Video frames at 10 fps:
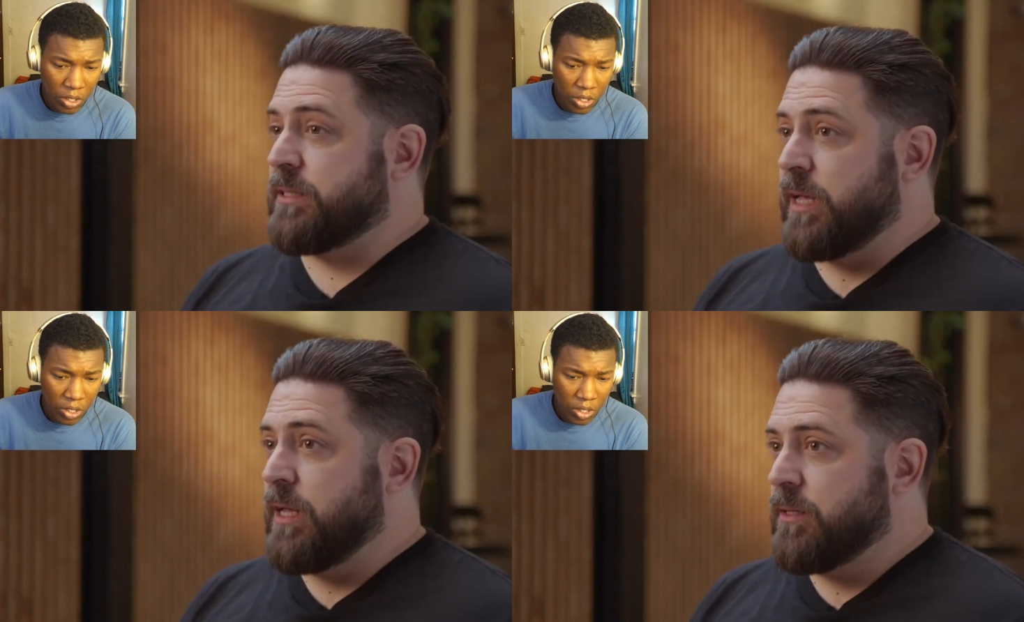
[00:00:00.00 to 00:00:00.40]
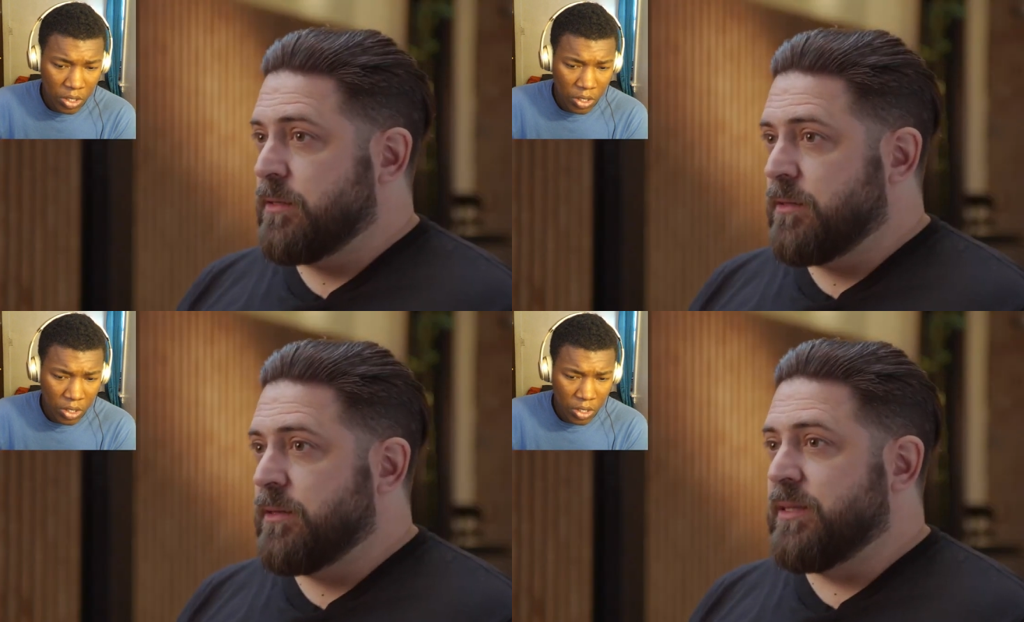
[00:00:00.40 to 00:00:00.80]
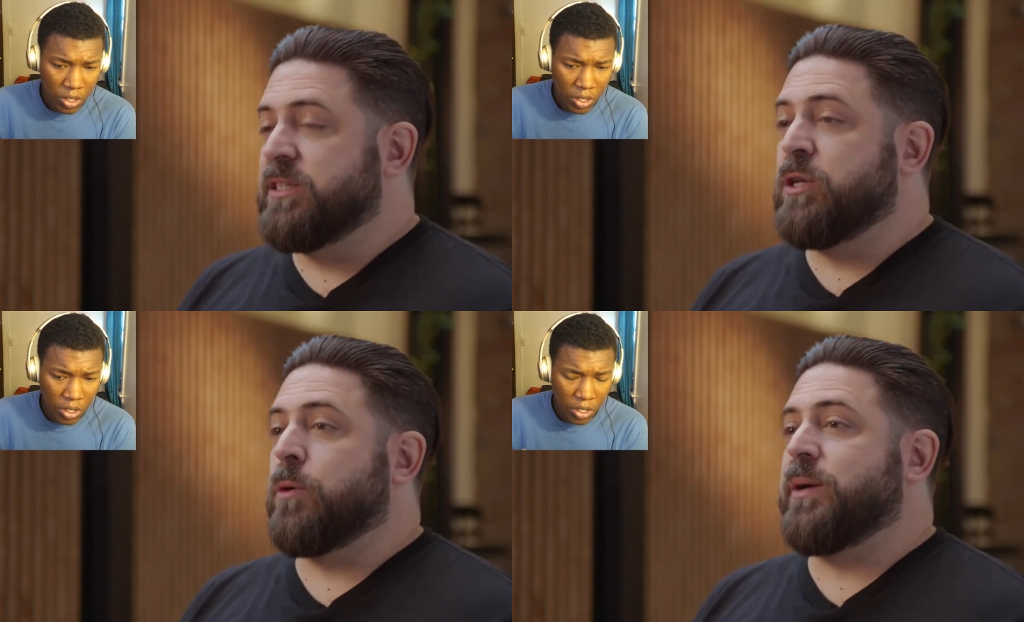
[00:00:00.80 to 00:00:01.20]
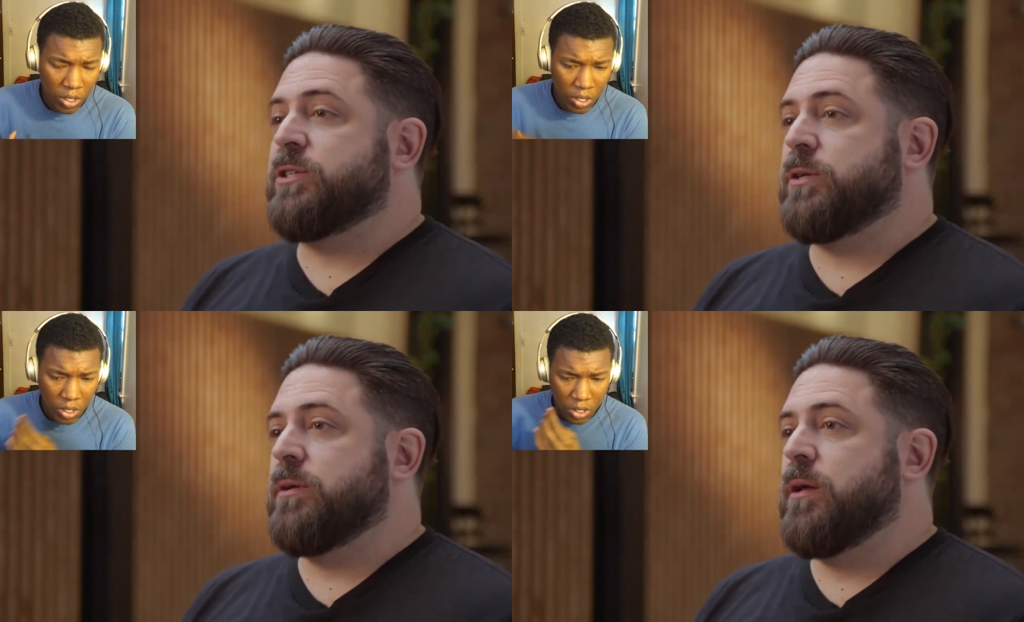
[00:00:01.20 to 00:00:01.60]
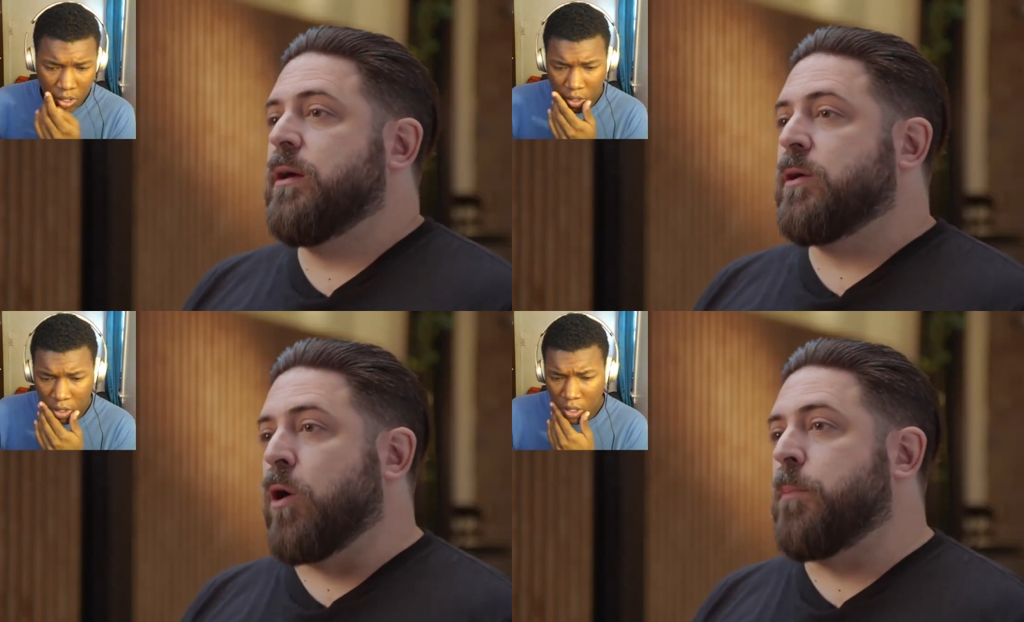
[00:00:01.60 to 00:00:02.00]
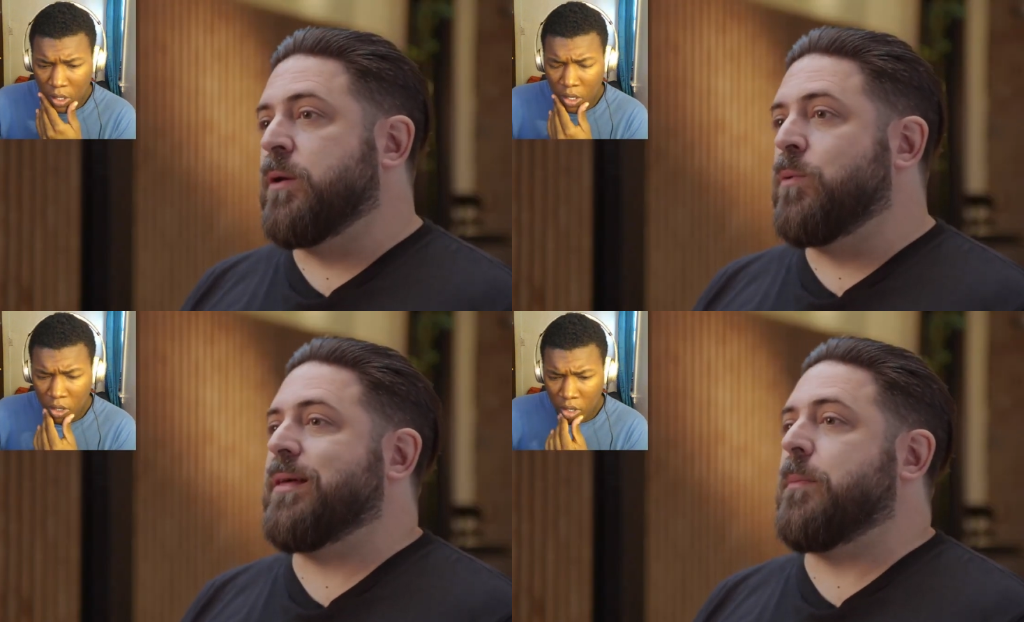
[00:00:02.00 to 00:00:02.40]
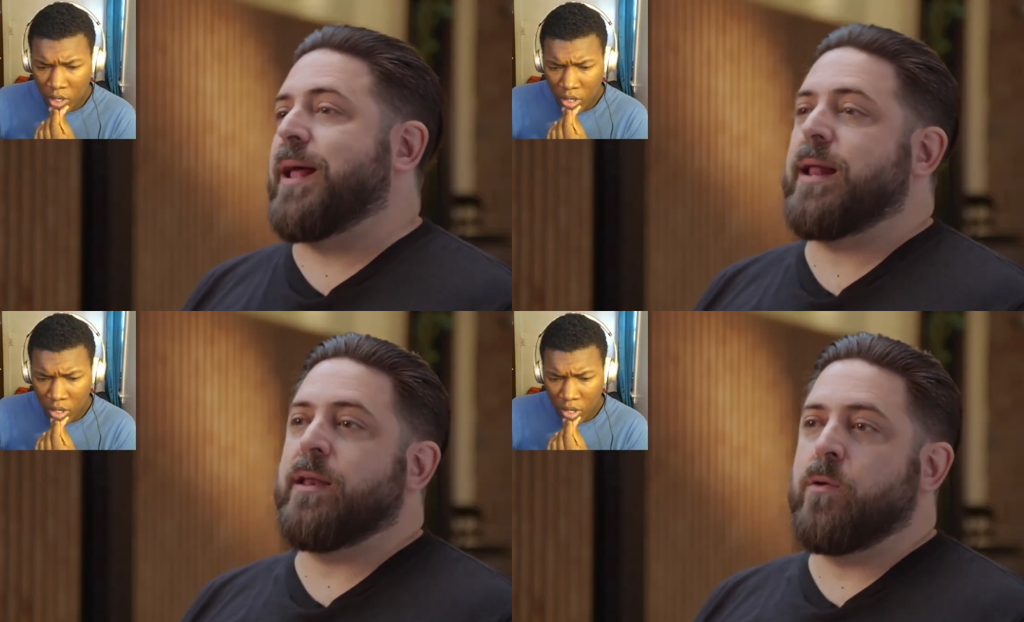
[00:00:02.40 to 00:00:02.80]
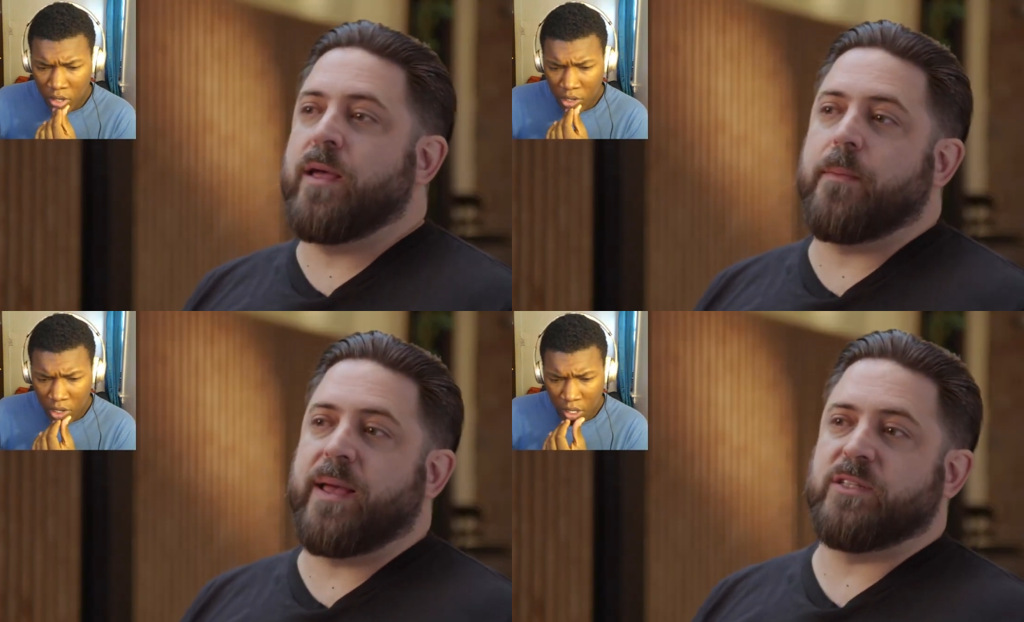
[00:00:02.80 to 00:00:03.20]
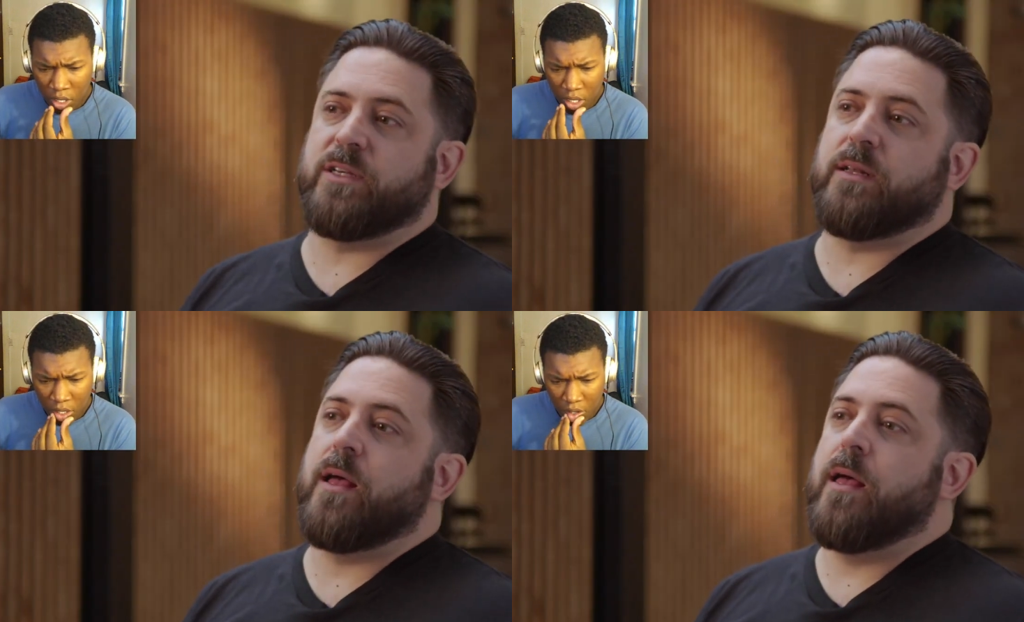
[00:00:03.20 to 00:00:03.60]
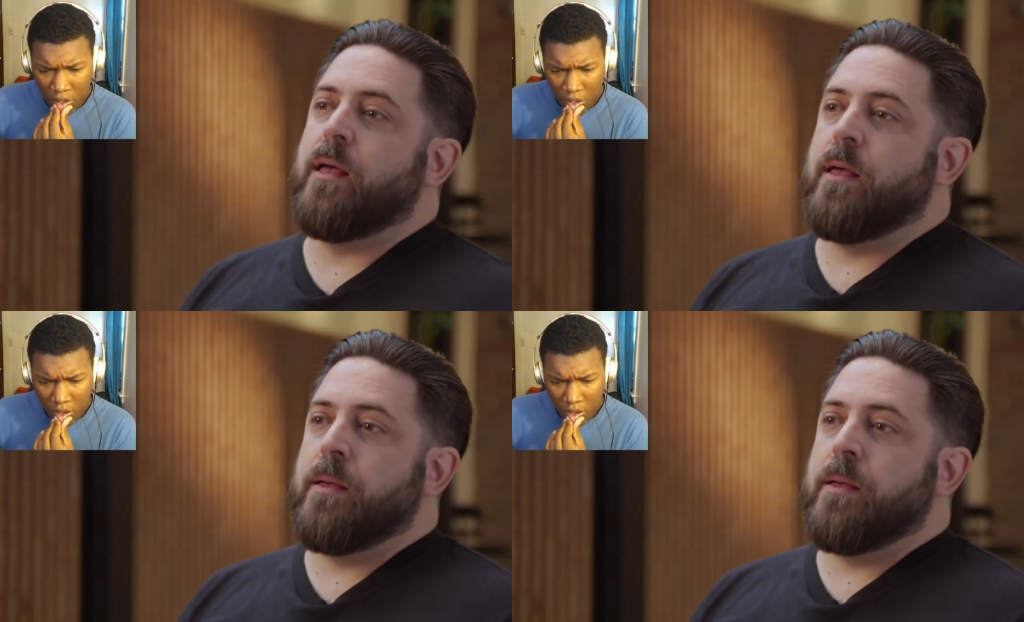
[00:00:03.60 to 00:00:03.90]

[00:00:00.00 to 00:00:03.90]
Speaker 1: That said, this innovation, coupled with a brand new game engine,